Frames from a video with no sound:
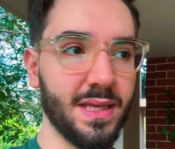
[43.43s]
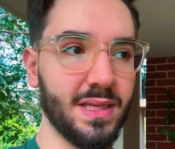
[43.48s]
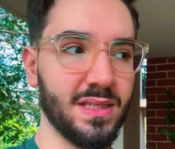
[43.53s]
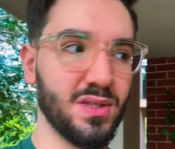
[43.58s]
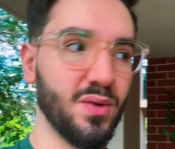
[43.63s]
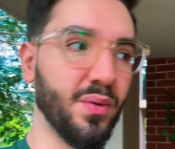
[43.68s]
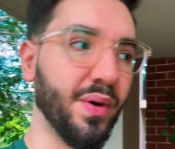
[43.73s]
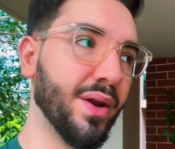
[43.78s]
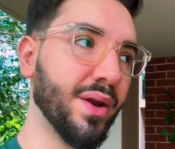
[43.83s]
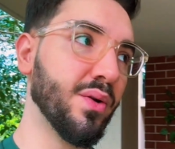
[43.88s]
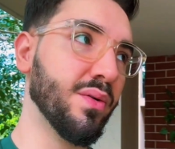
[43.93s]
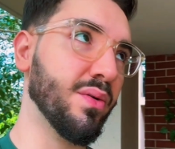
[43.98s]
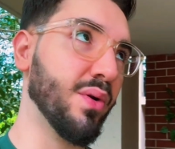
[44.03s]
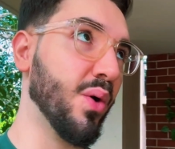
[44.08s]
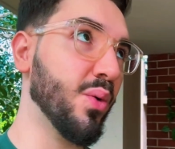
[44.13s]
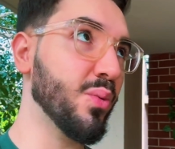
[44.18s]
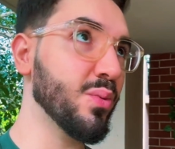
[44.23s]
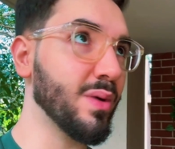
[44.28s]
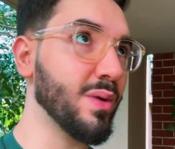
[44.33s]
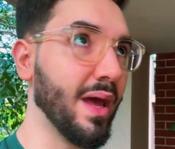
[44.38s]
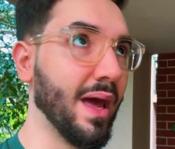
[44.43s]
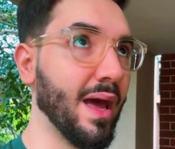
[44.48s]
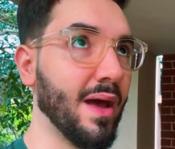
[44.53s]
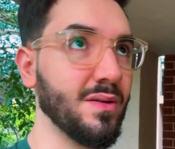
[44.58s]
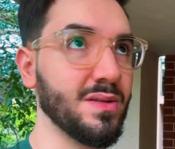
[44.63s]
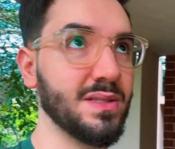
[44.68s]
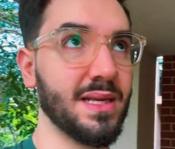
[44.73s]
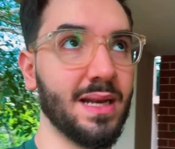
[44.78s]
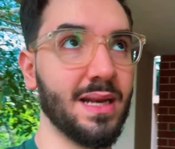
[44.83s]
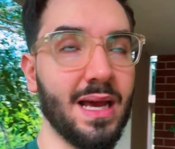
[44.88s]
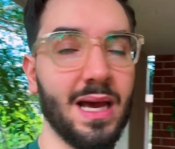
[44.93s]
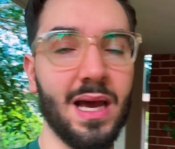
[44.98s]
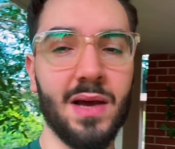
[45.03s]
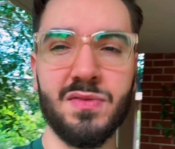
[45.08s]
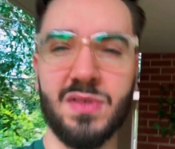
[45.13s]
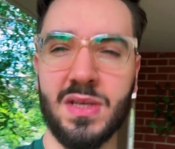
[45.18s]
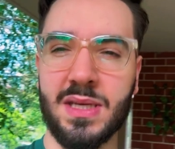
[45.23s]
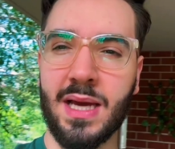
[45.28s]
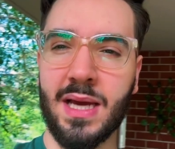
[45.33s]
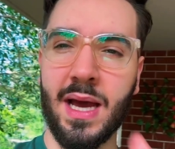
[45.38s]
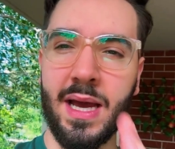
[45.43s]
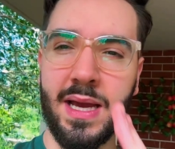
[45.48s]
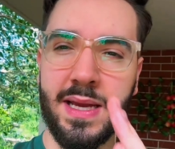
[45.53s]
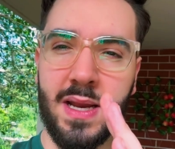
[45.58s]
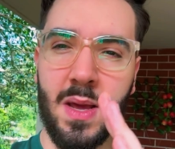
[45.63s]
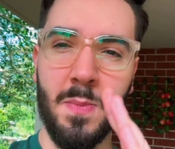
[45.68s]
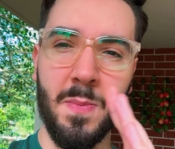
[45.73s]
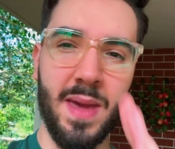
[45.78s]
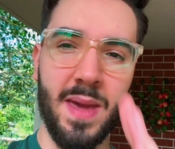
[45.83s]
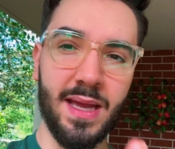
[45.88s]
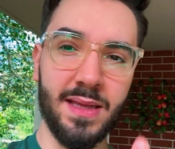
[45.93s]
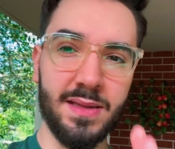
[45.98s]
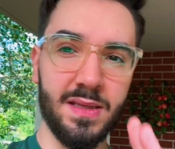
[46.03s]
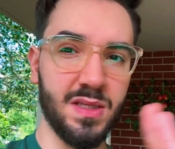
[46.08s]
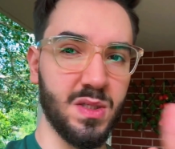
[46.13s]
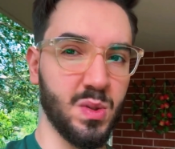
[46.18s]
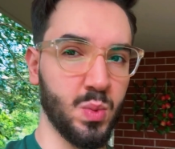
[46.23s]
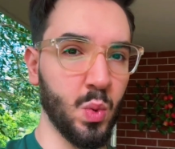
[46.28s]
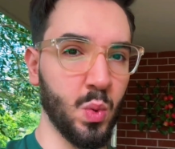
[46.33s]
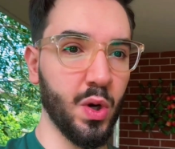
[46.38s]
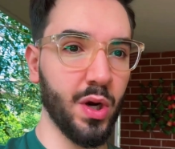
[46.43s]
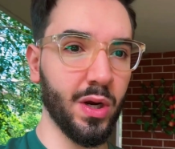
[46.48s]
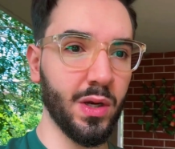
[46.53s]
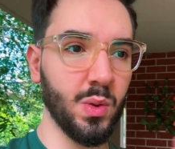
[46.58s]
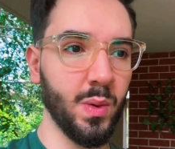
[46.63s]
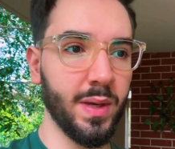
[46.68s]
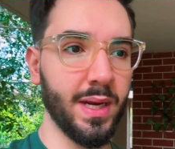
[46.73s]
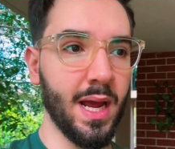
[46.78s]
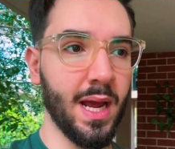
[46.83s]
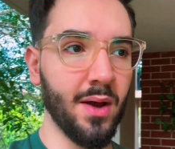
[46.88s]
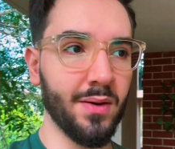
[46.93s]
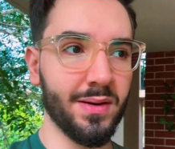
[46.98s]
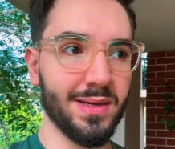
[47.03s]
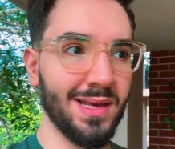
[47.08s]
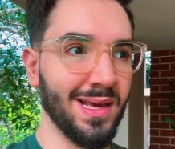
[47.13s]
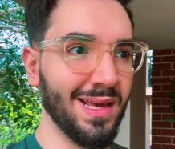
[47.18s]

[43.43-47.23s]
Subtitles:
so I don't own the house, and I have to kind of make this work without